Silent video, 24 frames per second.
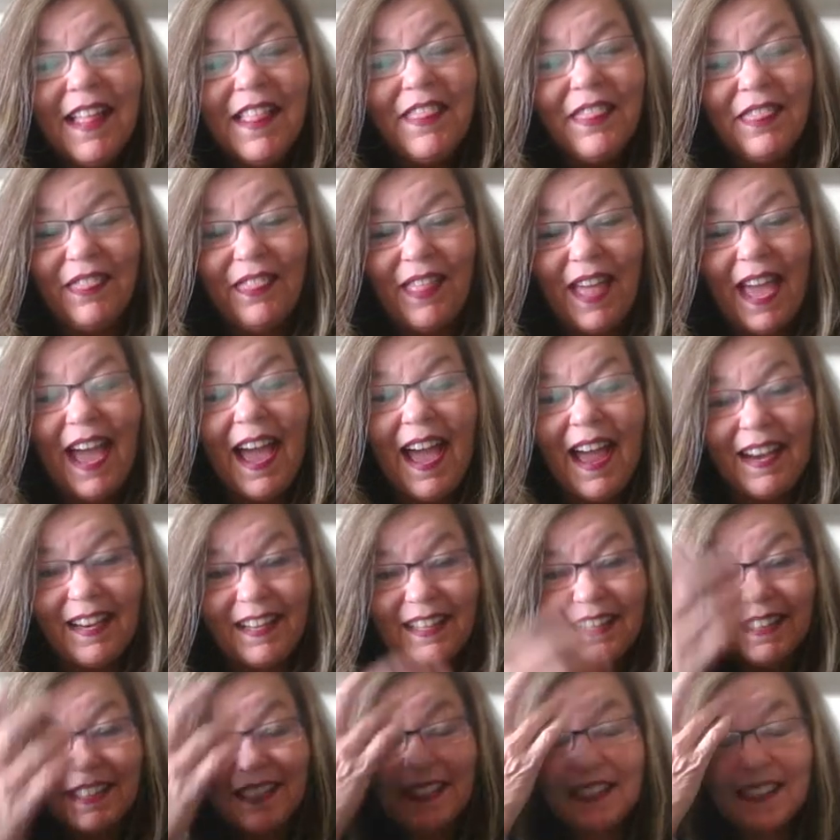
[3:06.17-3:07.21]
That
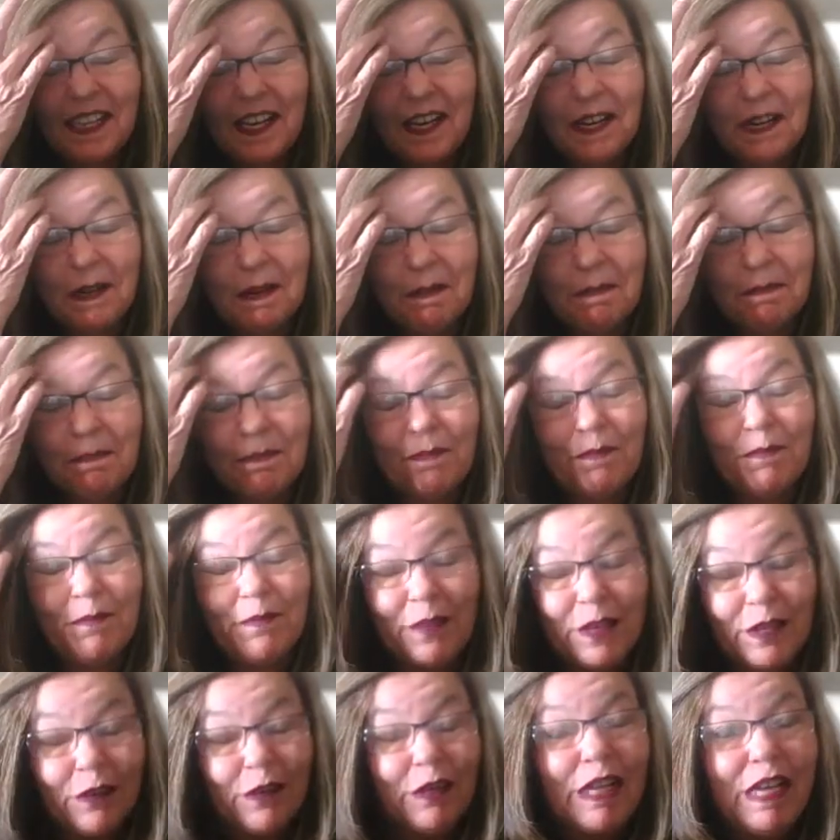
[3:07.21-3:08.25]
is
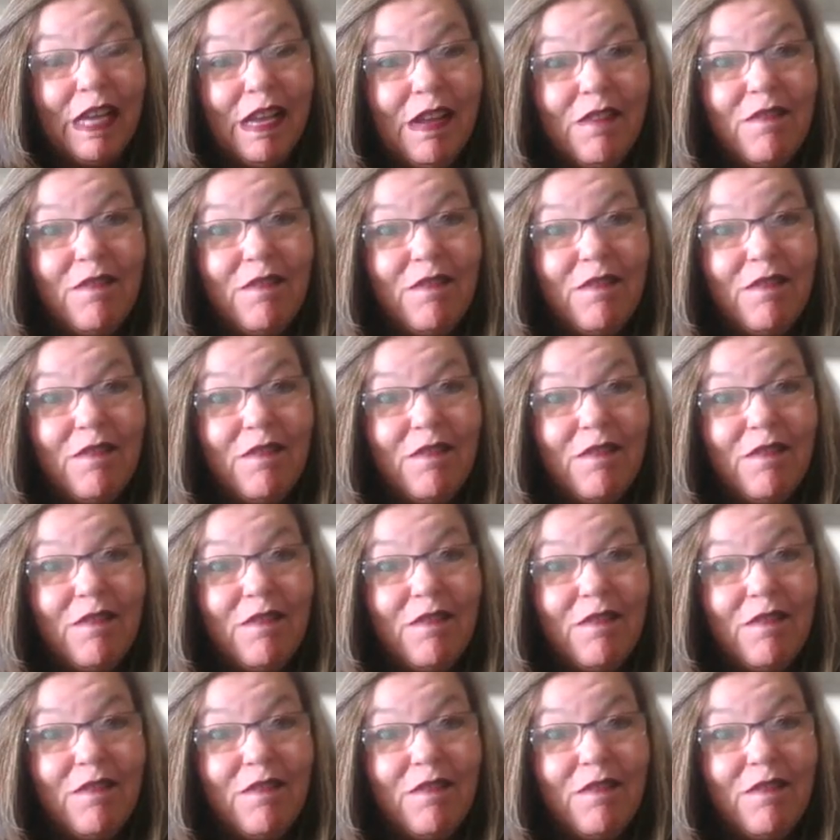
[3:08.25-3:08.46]
very,